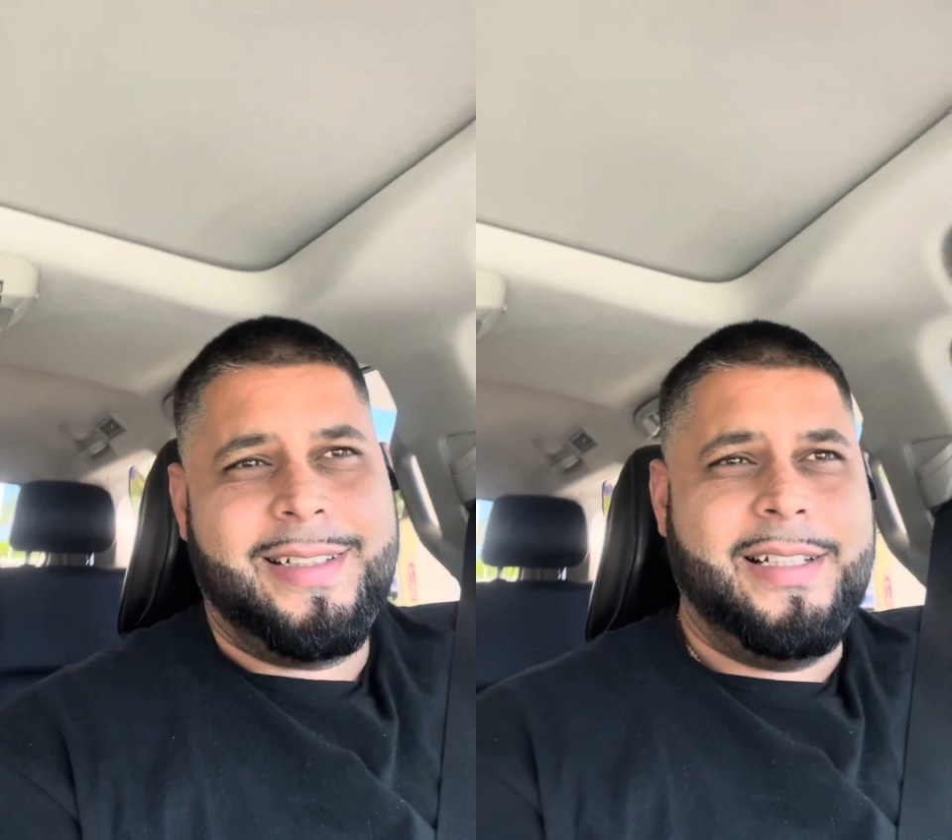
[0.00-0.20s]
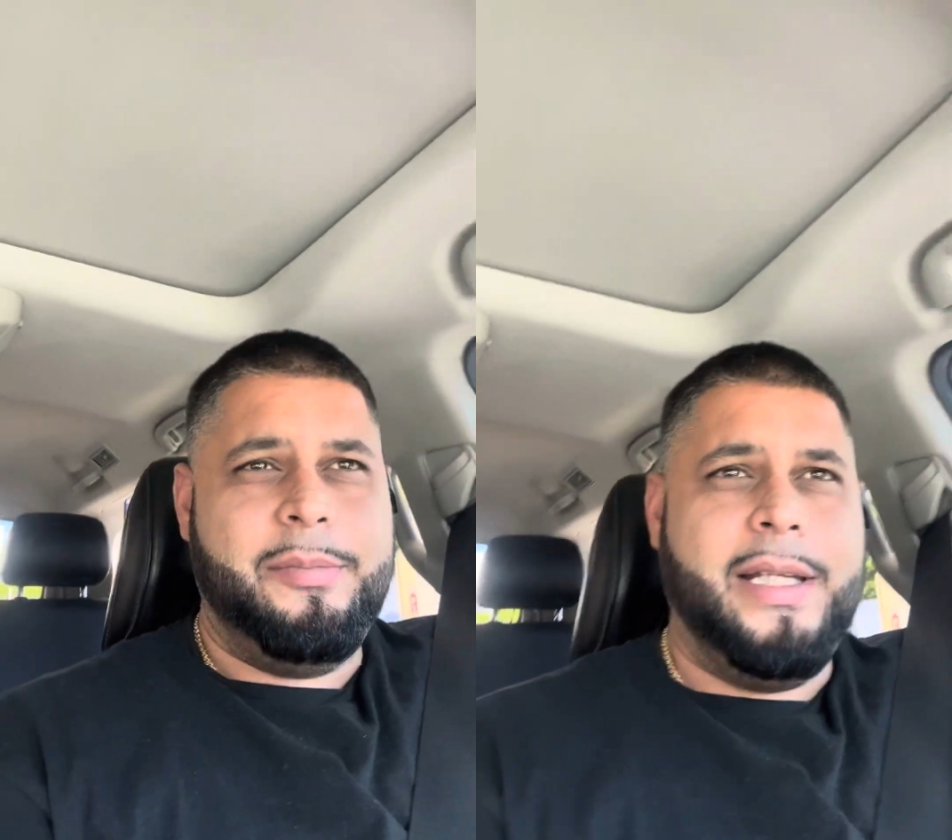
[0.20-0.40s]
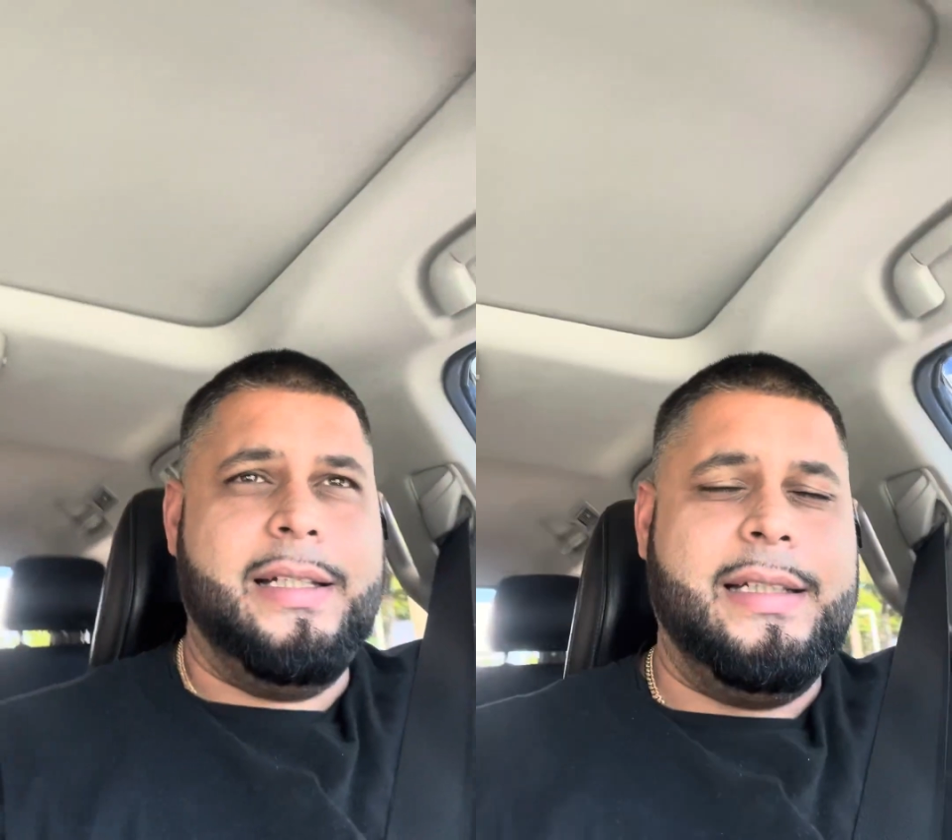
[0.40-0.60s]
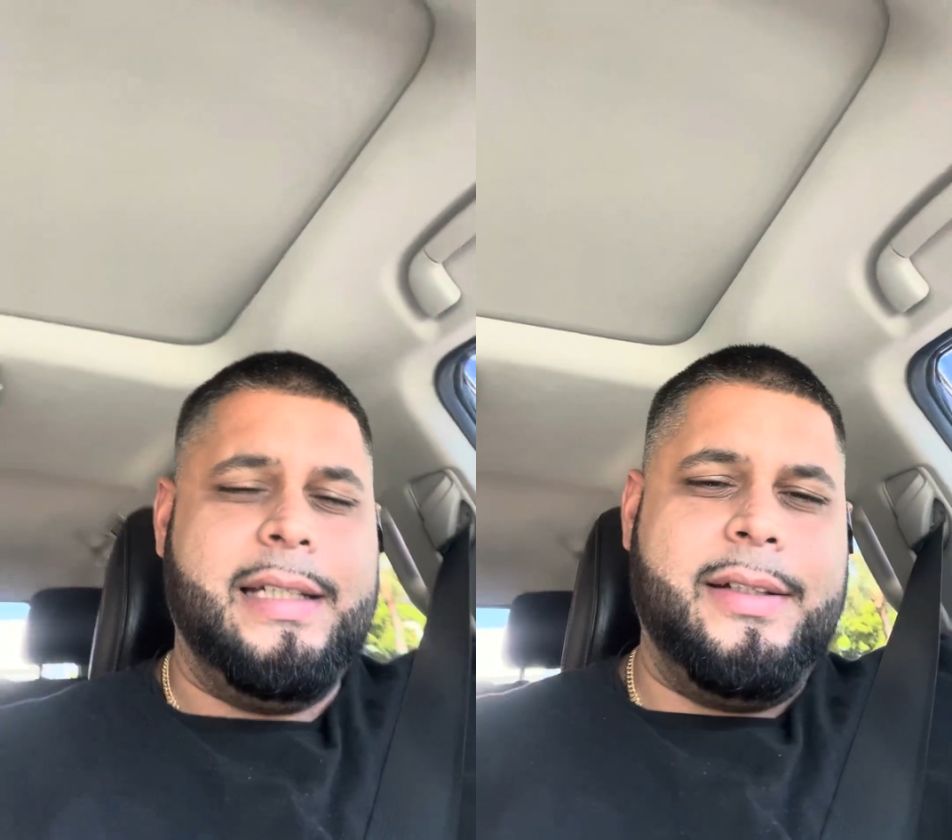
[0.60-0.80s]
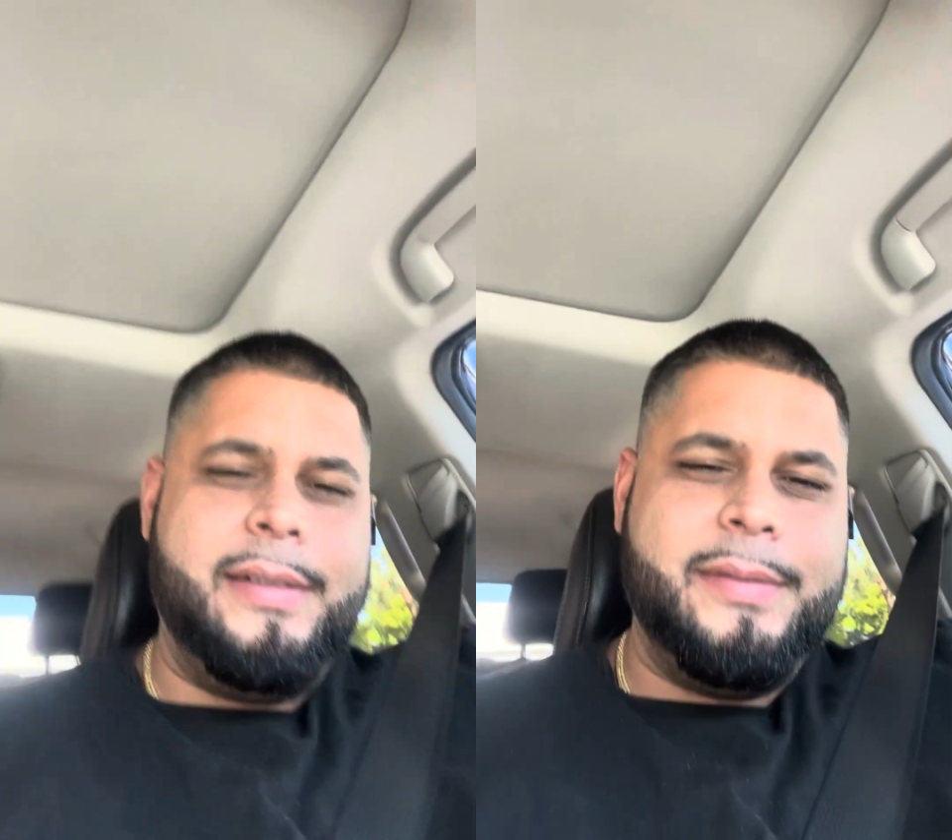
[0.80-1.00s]
Let me end it
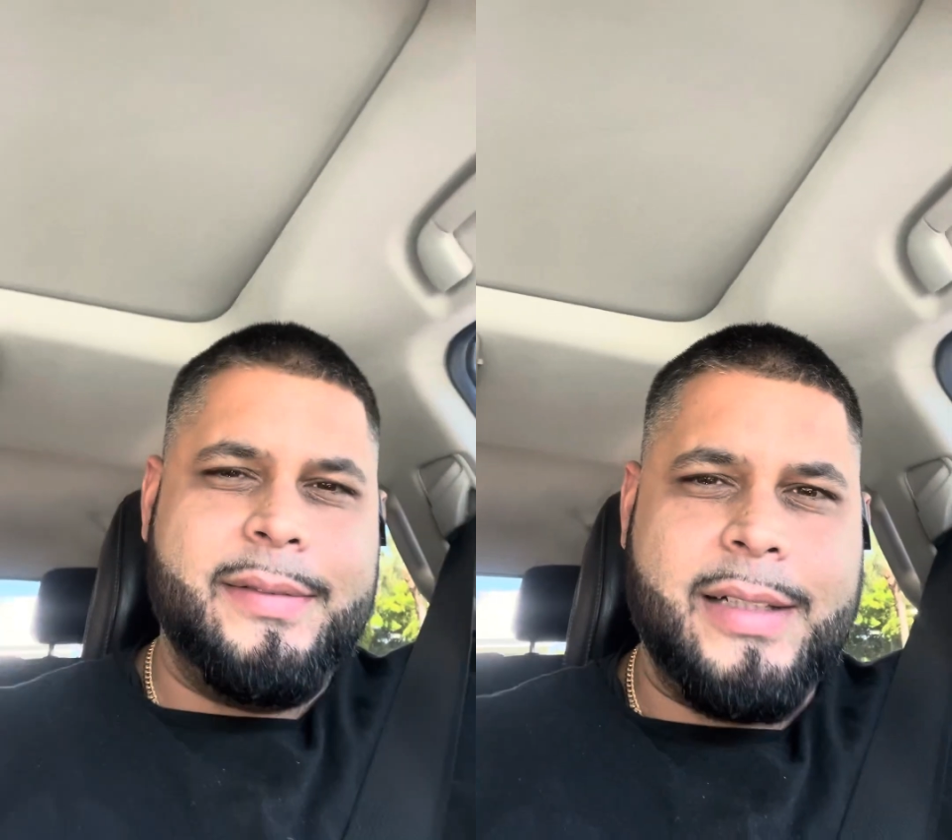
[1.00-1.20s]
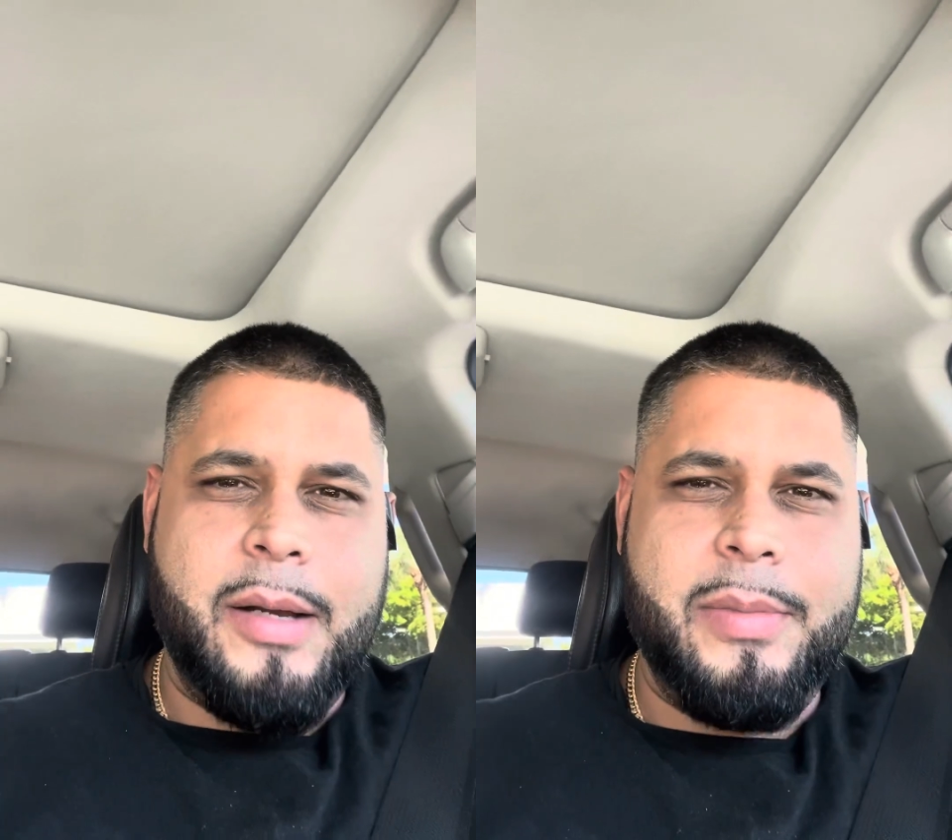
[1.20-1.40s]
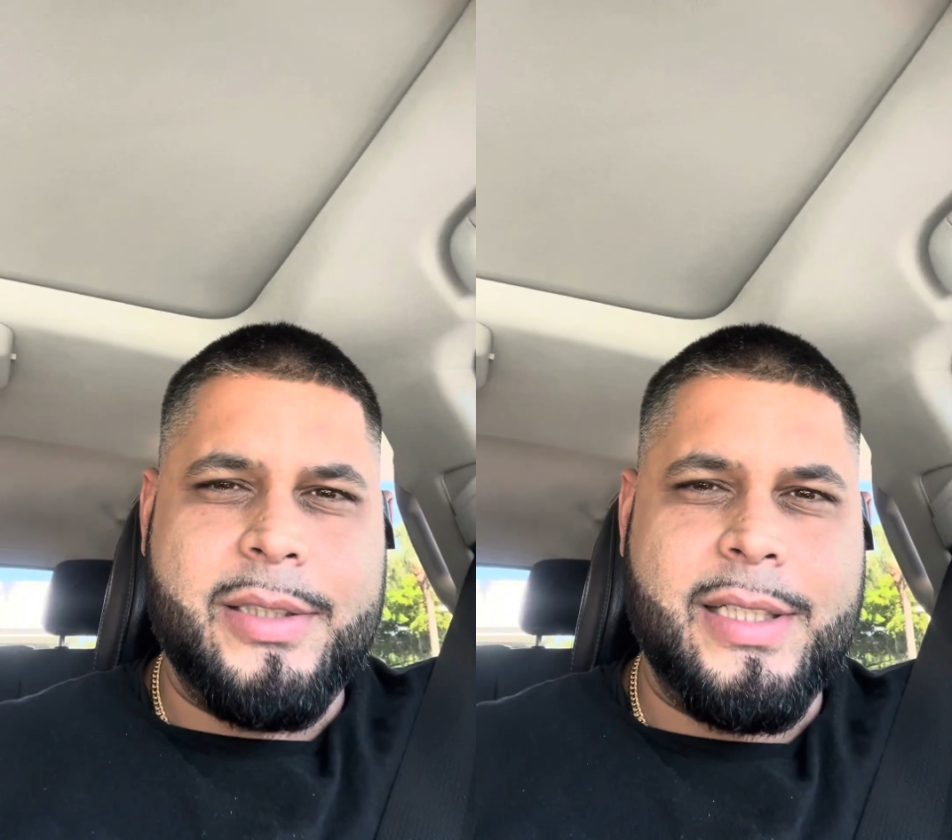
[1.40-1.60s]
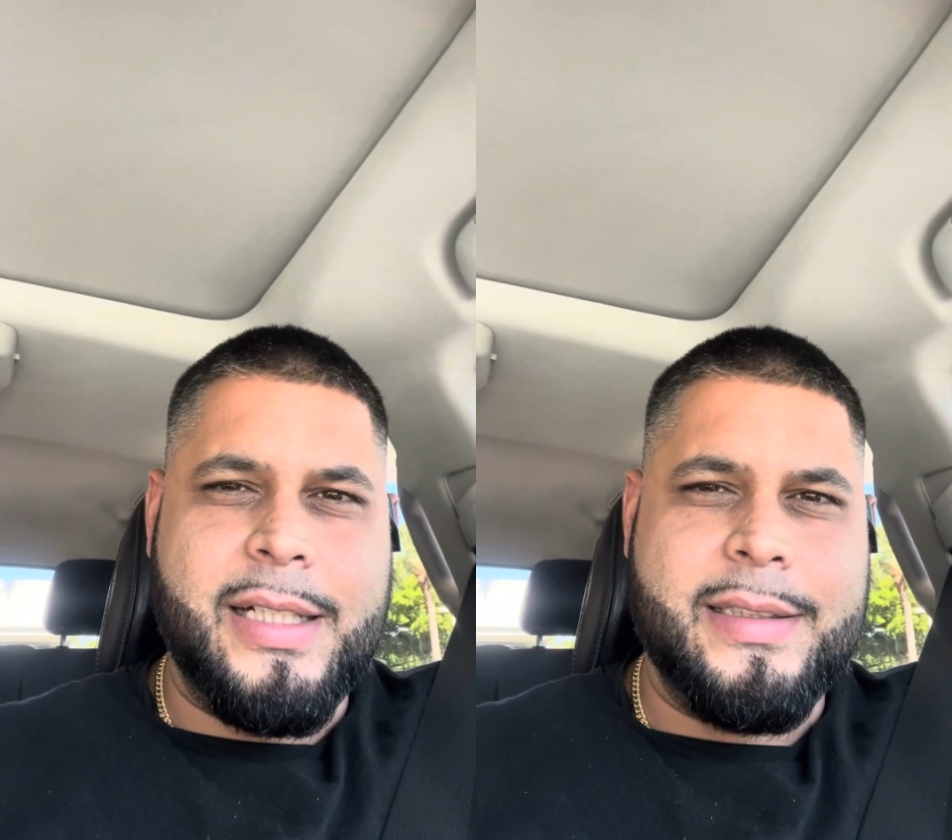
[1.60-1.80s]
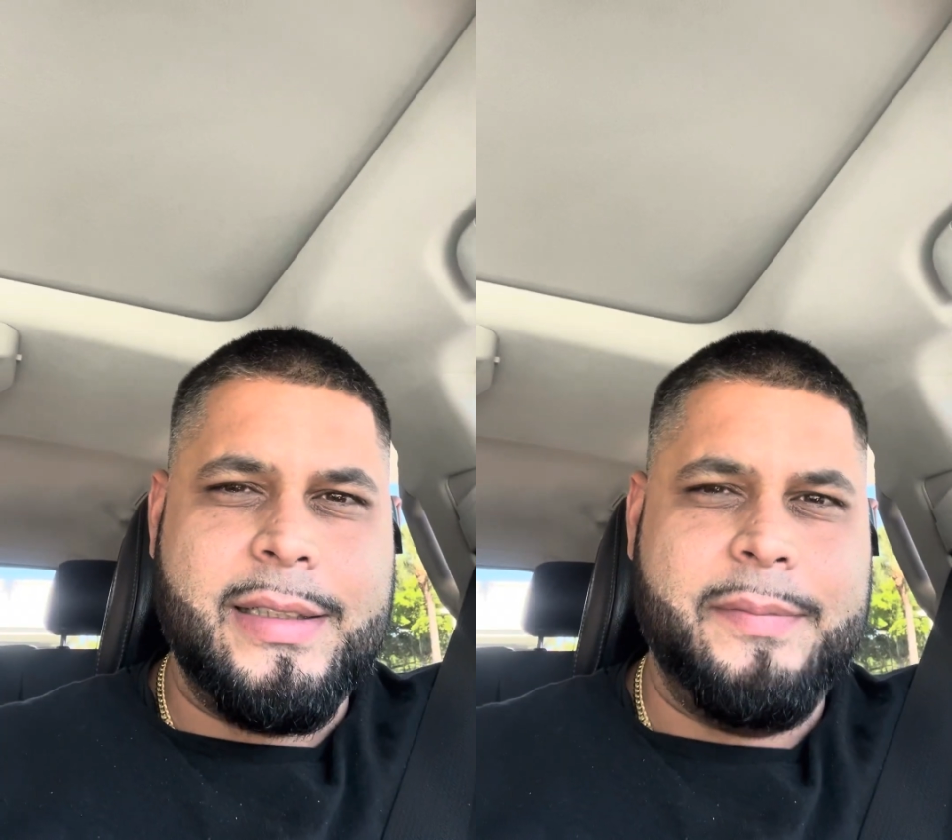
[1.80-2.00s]
here. God bless you
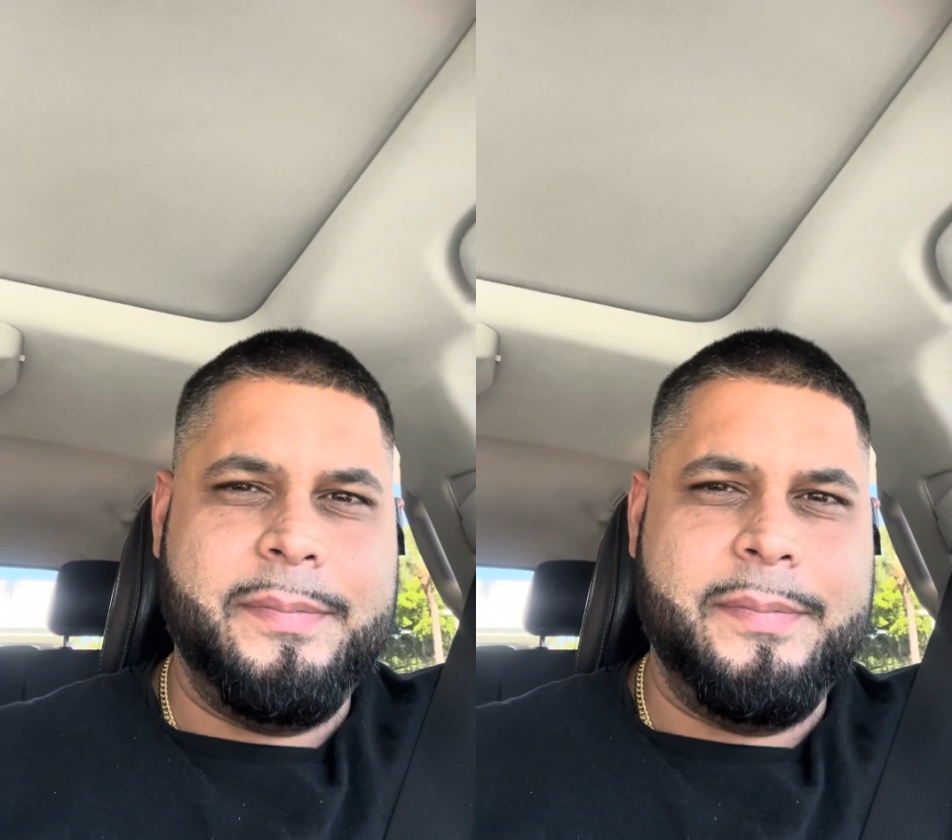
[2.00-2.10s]
guys.